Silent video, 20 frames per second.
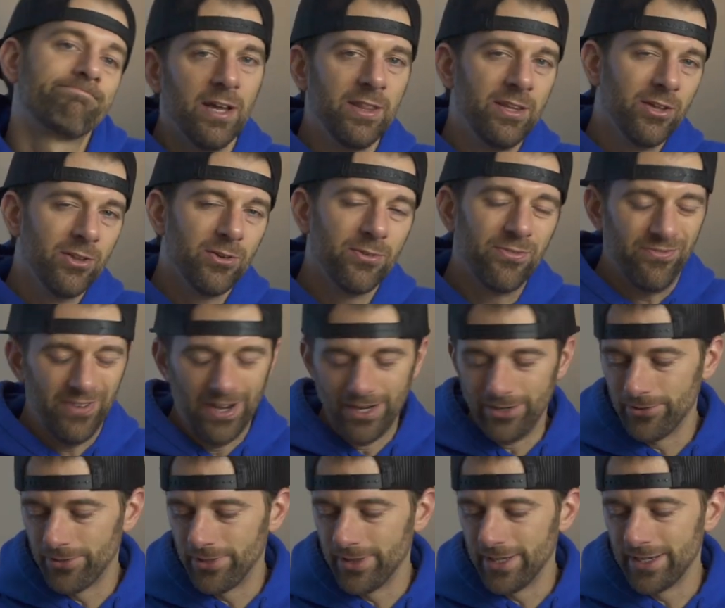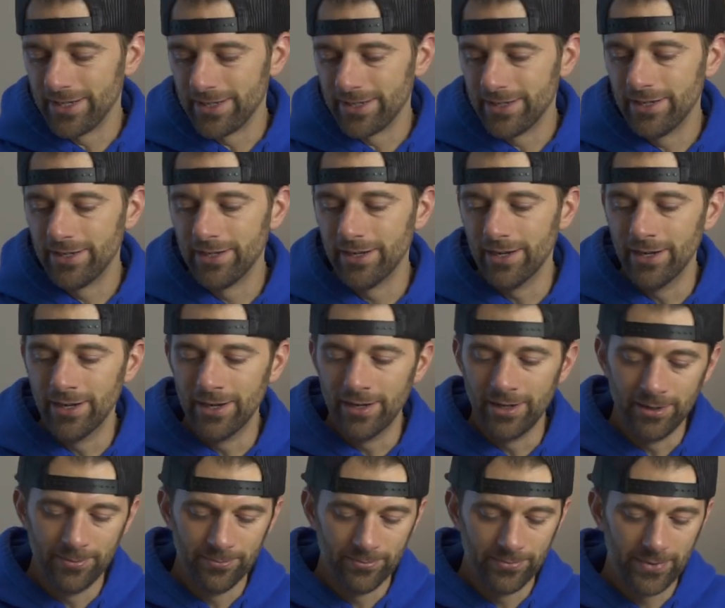And the other final thing
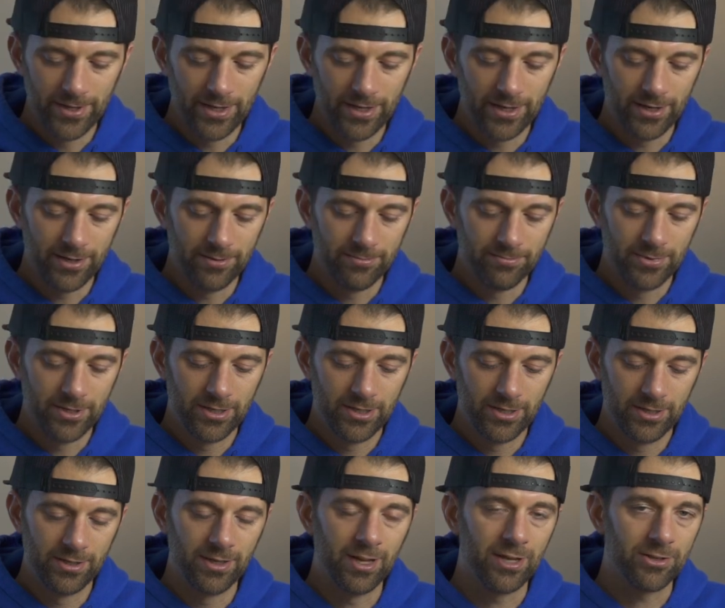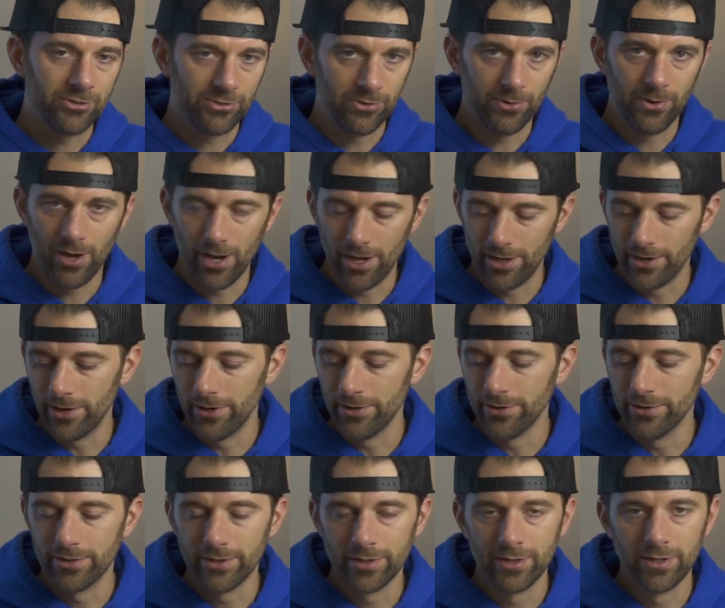that I'm not so hot
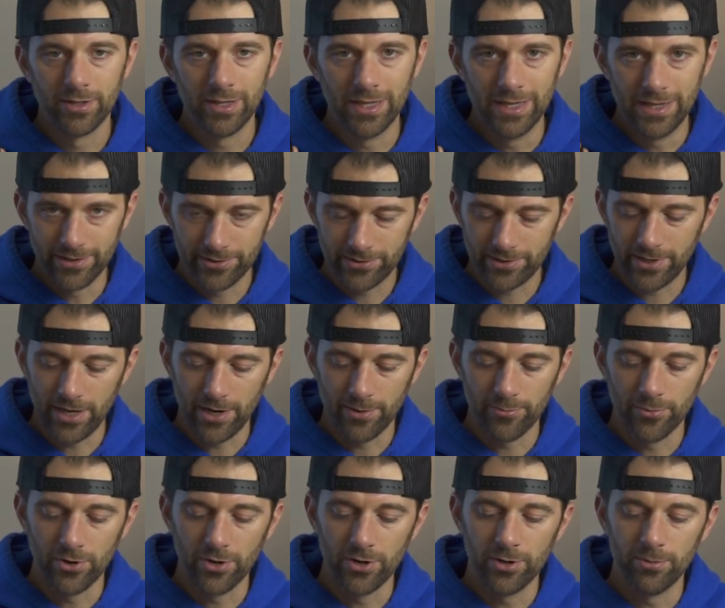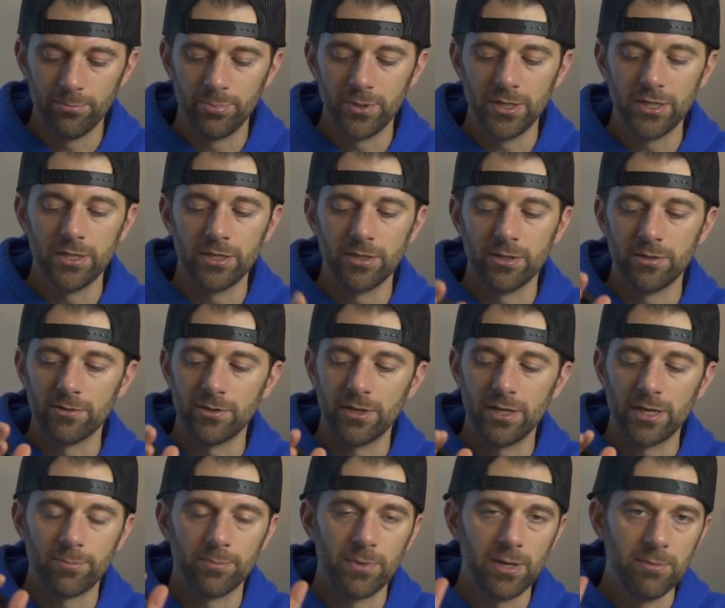on, this camera being
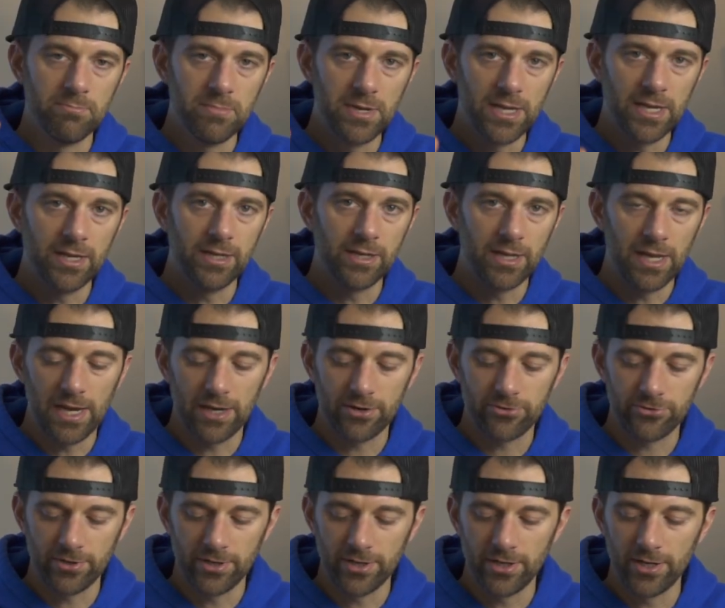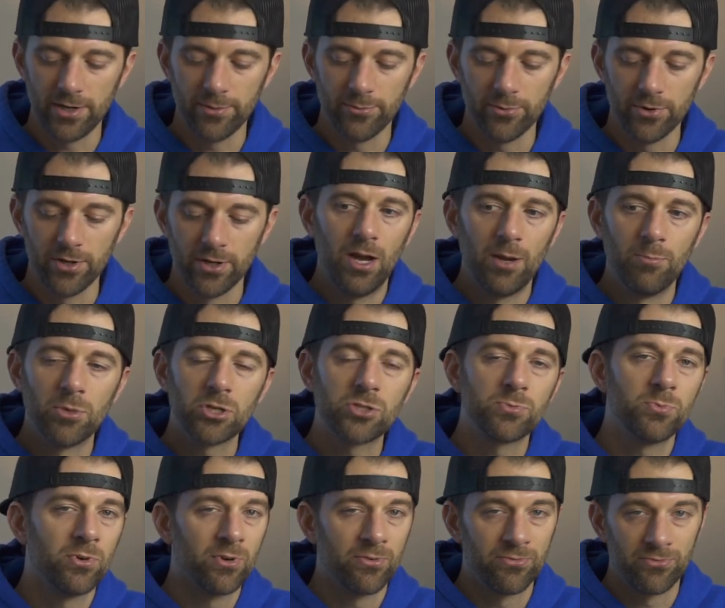like my main action camera, I'm
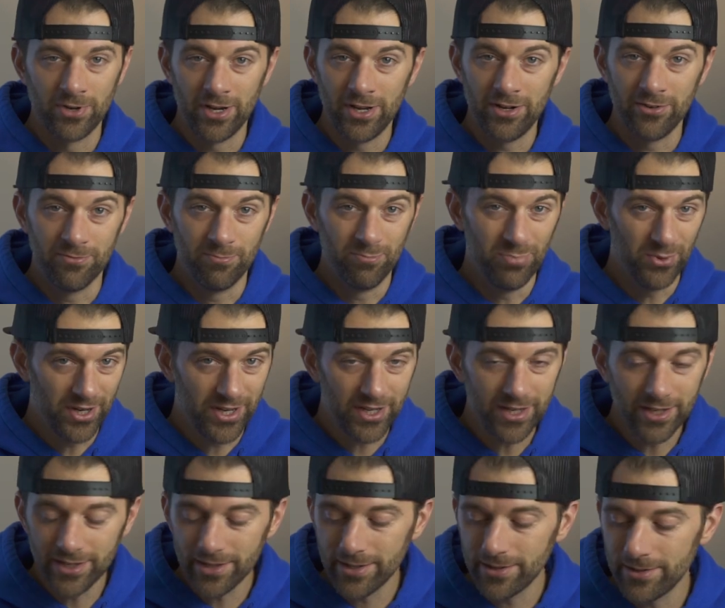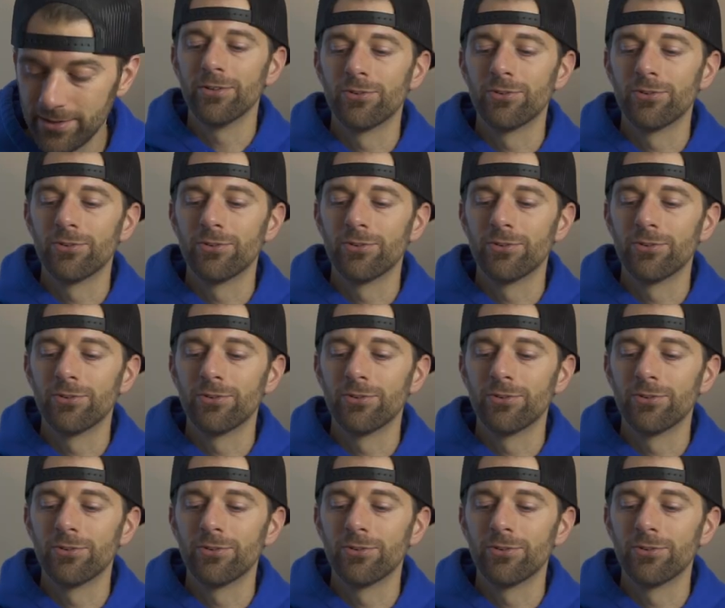much more afraid of breaking it.